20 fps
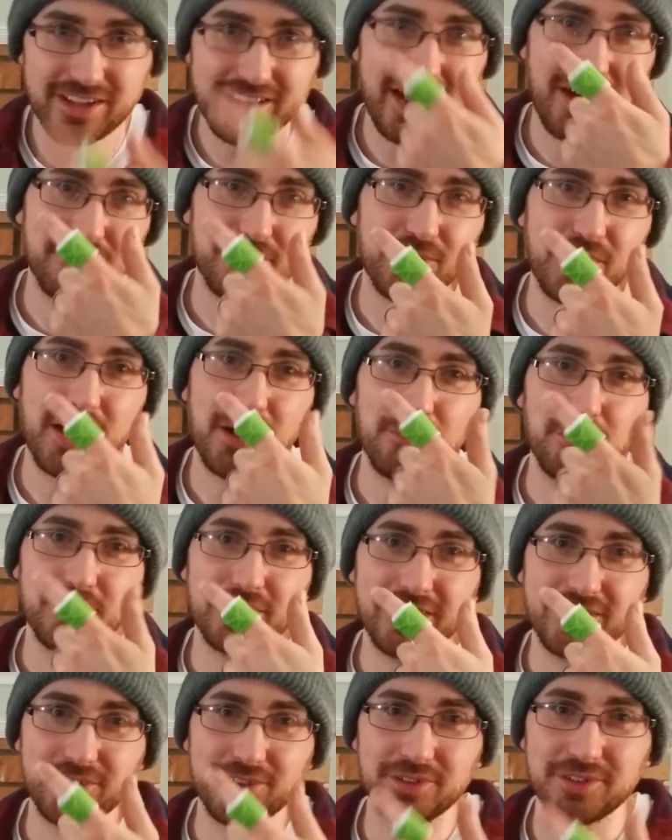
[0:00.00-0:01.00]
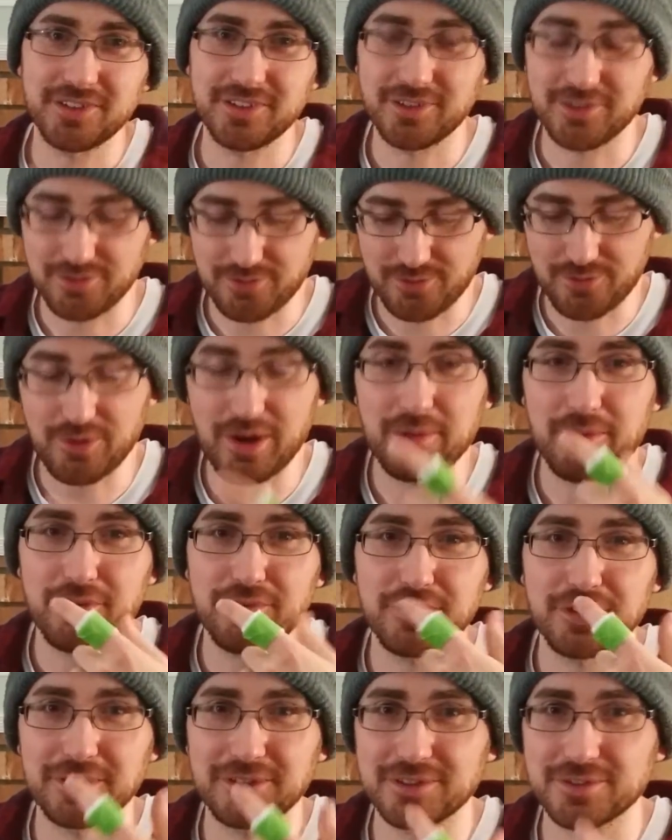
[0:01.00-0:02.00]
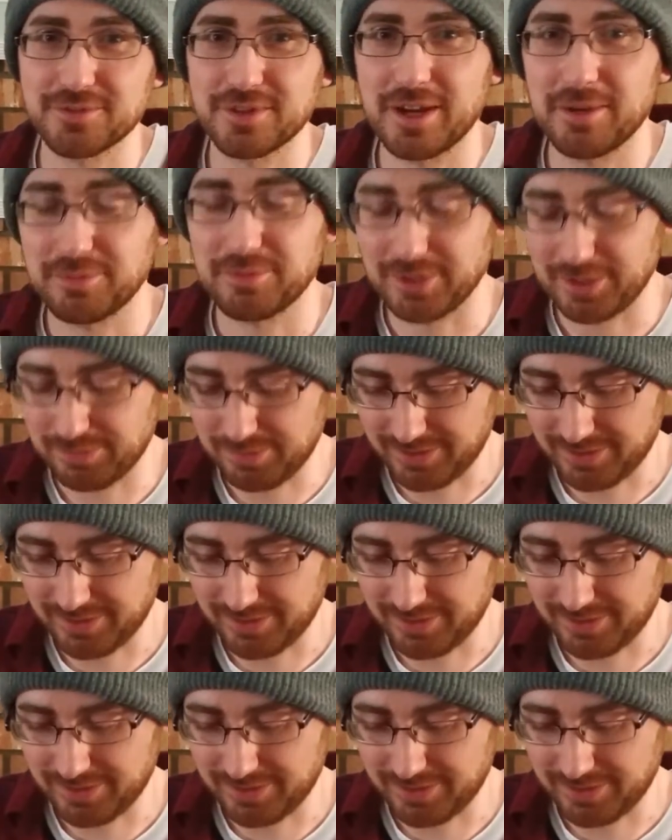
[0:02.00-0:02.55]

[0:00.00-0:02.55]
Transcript: After that, we'll get to why my finger is wrapped up